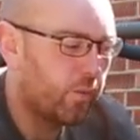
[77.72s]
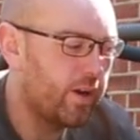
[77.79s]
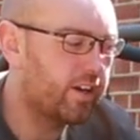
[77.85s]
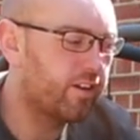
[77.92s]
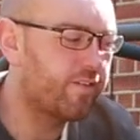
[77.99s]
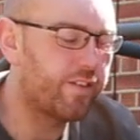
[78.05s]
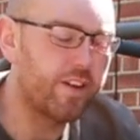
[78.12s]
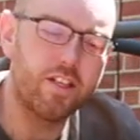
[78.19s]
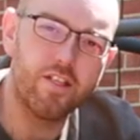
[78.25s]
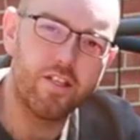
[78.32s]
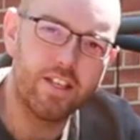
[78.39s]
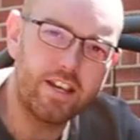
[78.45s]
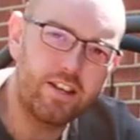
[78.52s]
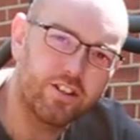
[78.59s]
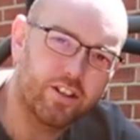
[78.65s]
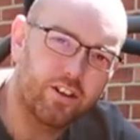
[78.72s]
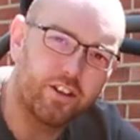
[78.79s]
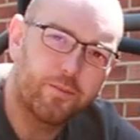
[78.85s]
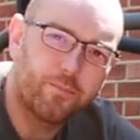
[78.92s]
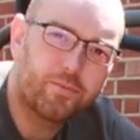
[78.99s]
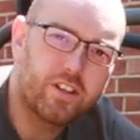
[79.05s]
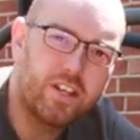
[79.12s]
we can fit these
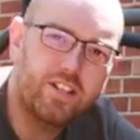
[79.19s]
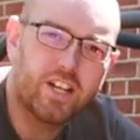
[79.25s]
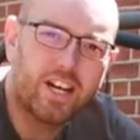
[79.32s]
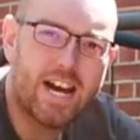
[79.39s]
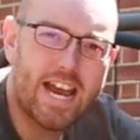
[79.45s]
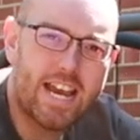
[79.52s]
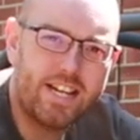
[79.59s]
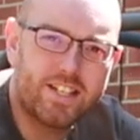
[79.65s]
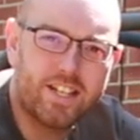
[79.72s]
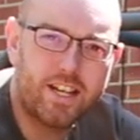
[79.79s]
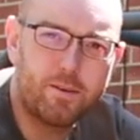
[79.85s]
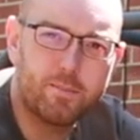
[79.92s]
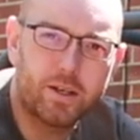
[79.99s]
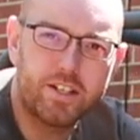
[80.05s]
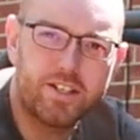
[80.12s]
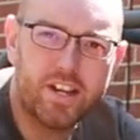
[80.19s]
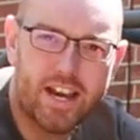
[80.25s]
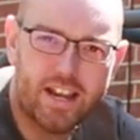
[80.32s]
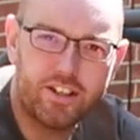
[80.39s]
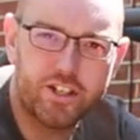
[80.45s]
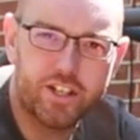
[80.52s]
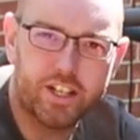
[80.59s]
on. These are 18 by
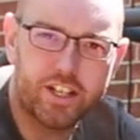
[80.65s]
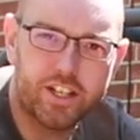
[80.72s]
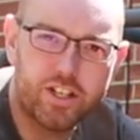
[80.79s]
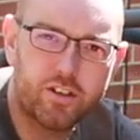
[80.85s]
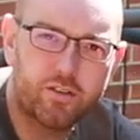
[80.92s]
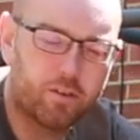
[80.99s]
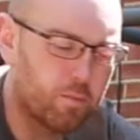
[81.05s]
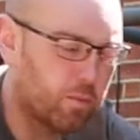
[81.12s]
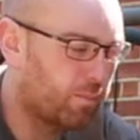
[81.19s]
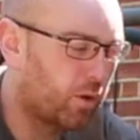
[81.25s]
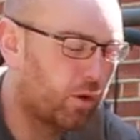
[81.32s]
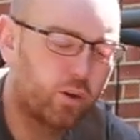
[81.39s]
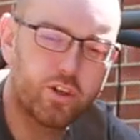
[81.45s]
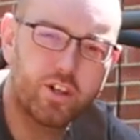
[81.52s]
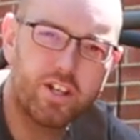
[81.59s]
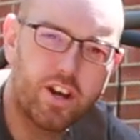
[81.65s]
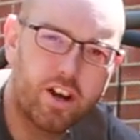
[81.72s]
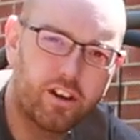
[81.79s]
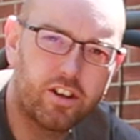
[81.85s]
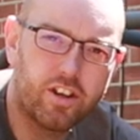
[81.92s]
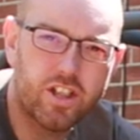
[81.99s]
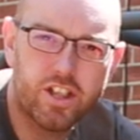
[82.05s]
10 J's from a Porsche
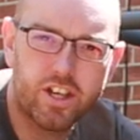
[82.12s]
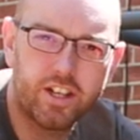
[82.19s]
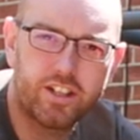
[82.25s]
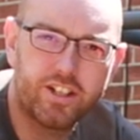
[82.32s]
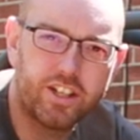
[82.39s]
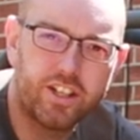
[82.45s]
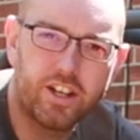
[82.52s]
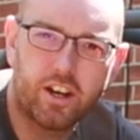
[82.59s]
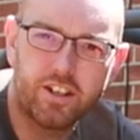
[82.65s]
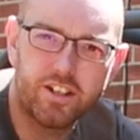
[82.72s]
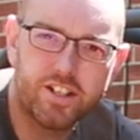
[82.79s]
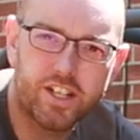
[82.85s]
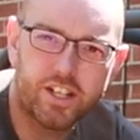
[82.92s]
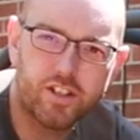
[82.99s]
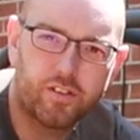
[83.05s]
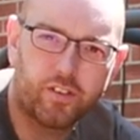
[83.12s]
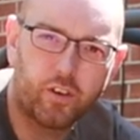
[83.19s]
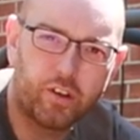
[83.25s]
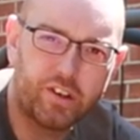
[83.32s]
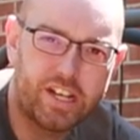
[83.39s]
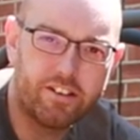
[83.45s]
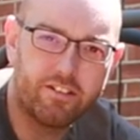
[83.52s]
930 and
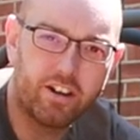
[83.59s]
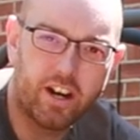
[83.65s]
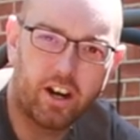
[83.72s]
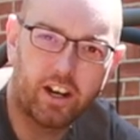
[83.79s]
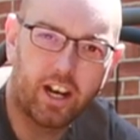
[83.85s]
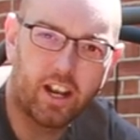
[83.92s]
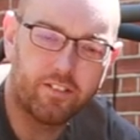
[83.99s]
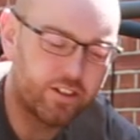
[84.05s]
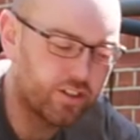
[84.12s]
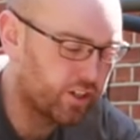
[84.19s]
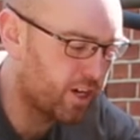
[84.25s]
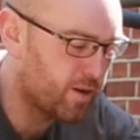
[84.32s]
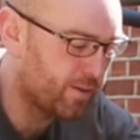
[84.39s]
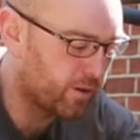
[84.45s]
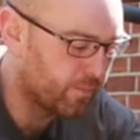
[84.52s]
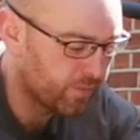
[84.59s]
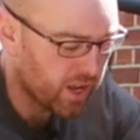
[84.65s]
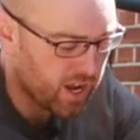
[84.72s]
964 era 911 turbo.